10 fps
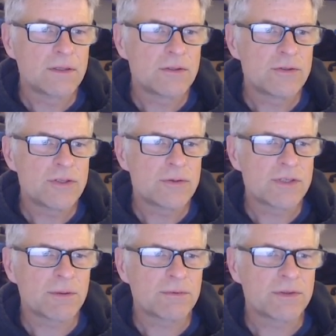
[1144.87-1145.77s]
choose
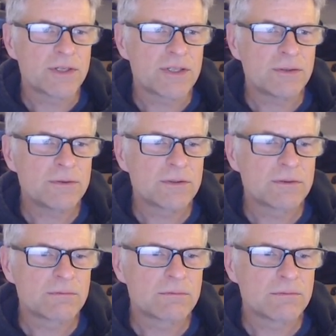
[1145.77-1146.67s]
some threshold,
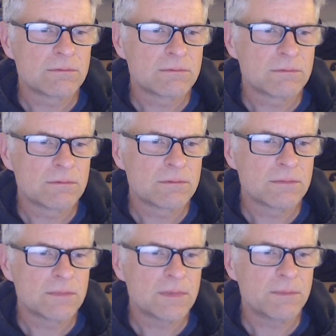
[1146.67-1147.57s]

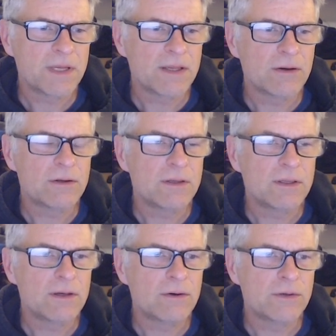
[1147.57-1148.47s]
make it
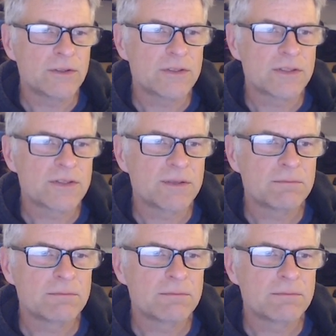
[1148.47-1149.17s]
orange this time.